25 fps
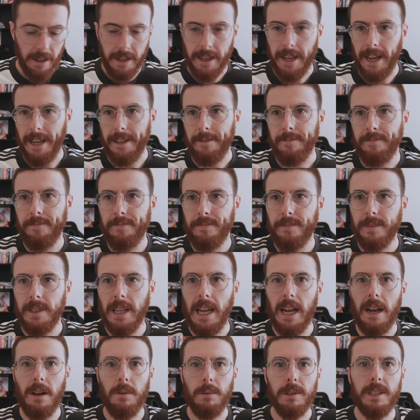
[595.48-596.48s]
Okay,
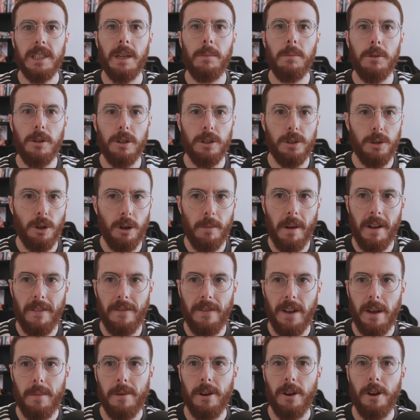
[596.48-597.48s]
now we said we're going to talk about
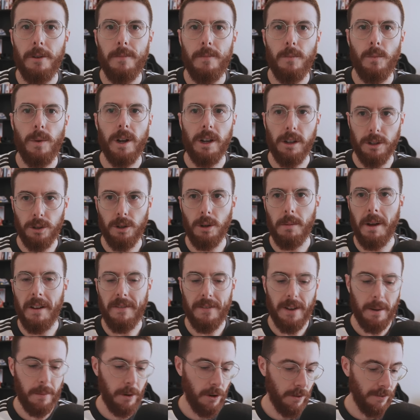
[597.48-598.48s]
Fabio. We're going to talk
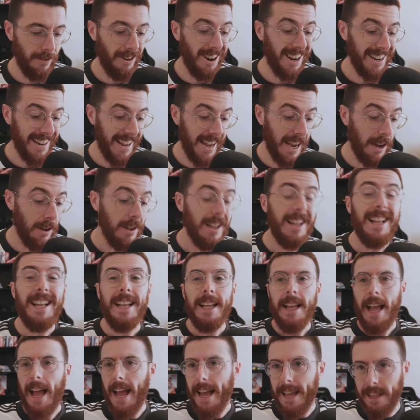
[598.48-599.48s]
about Fabio right now,
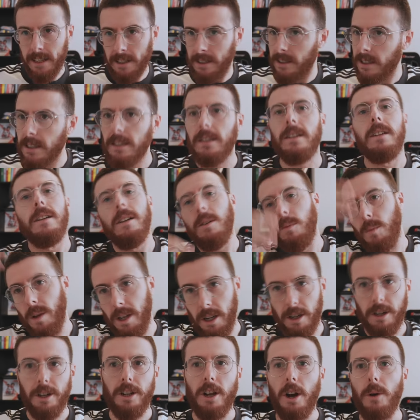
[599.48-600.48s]
and
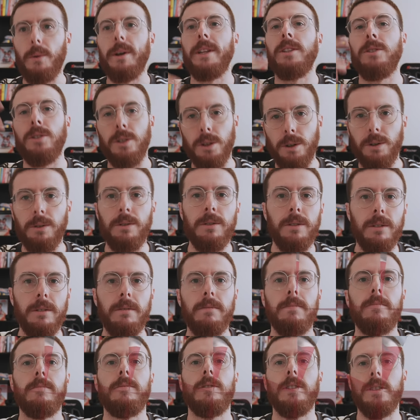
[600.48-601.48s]
we're going to go into
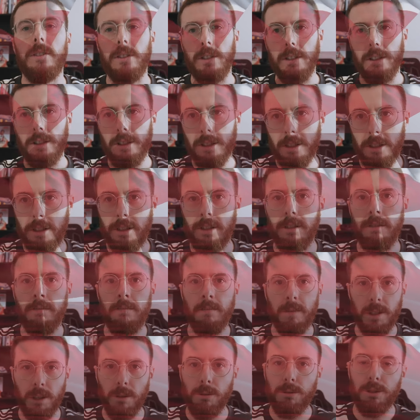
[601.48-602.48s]
the
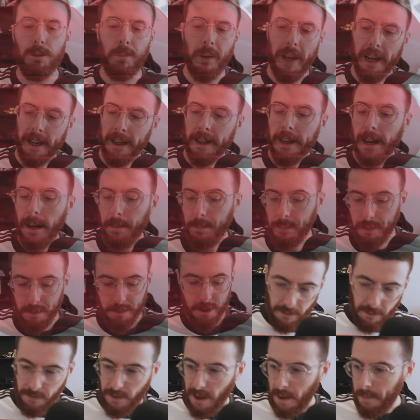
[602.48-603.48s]
All Japan Cup.
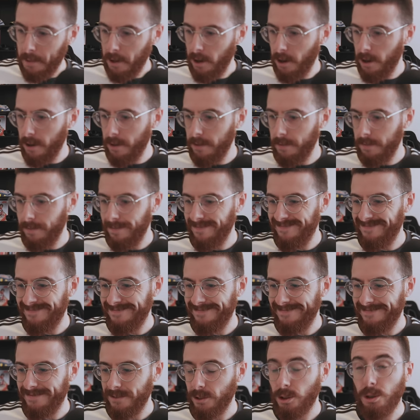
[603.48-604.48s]
Fabio,
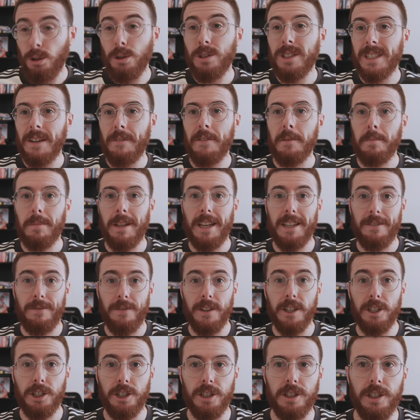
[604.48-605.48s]
two seventh place
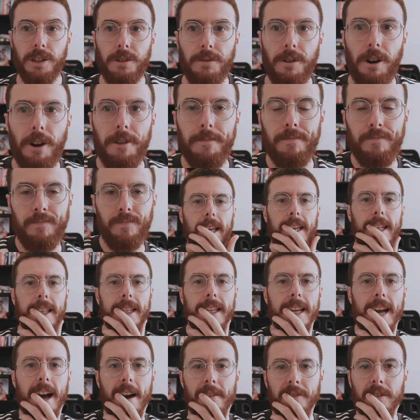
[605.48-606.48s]
finishes in a row. In
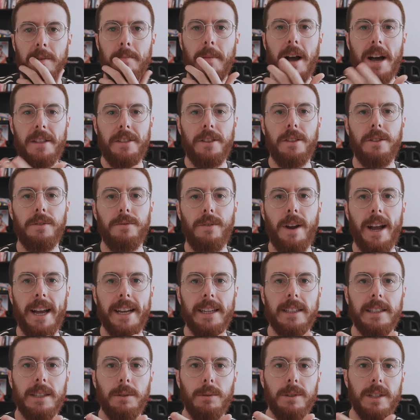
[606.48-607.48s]
the aftermath of the
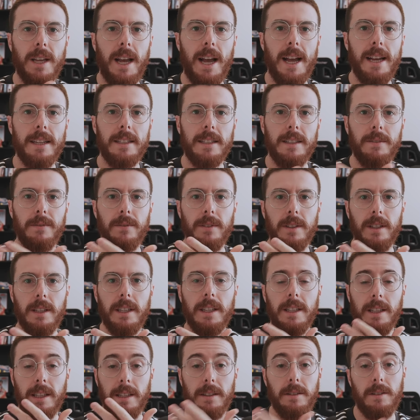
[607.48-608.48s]
race, he was asked if
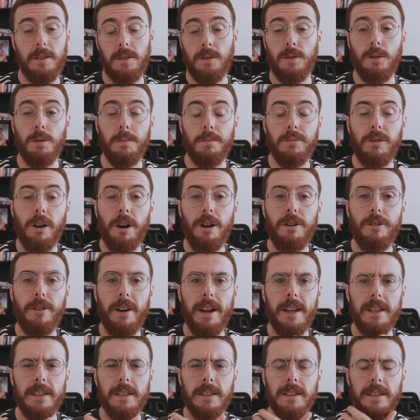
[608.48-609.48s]
that's good
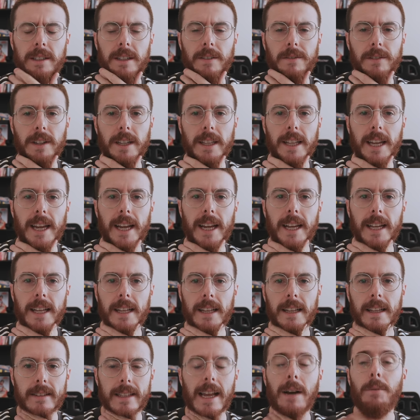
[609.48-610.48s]
progress and stuff like that.
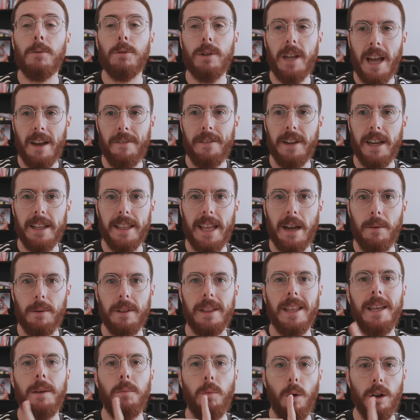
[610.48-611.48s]
That will caveat that
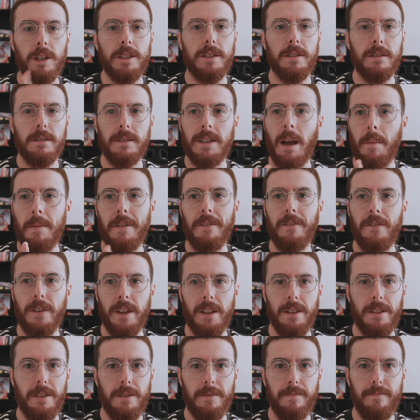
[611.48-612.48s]
with he was coming
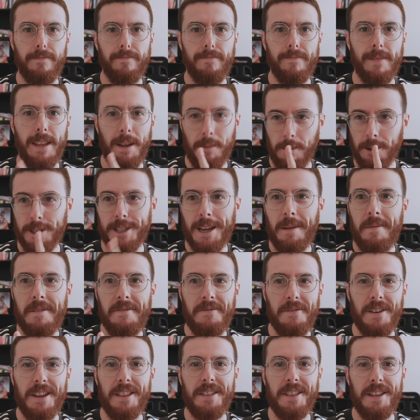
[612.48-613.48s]
fifth. He was coming
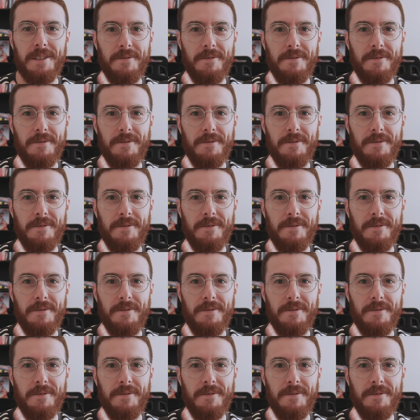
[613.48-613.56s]
fifth.